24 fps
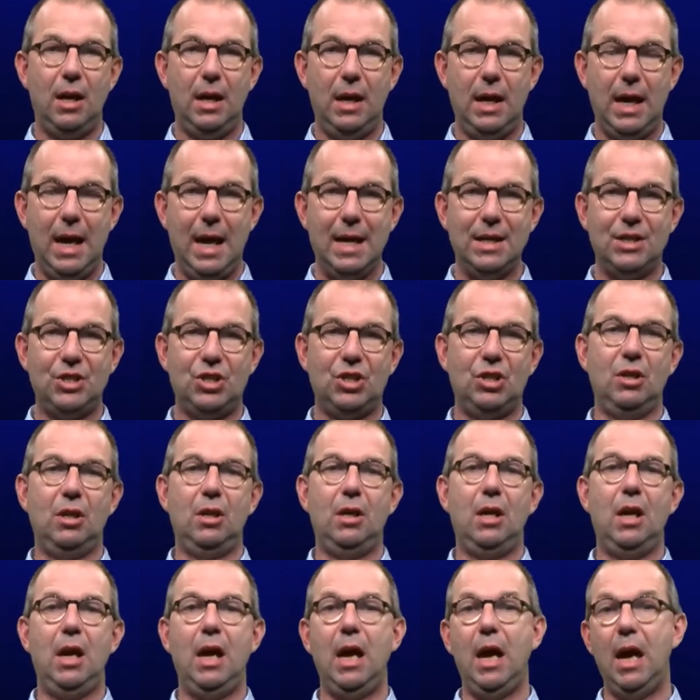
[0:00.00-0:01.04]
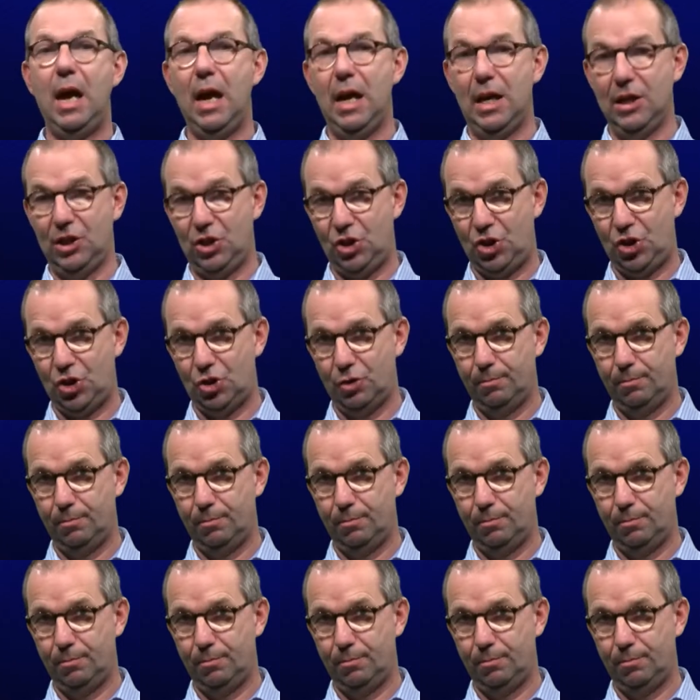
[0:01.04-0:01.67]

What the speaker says: SH.